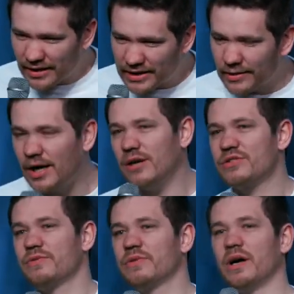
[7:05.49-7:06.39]
in the
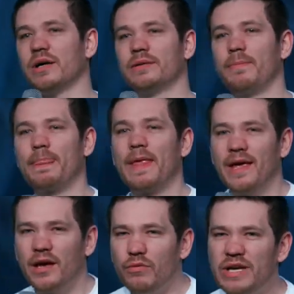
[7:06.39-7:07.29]
house of God.
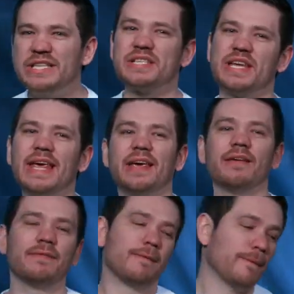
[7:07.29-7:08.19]
We see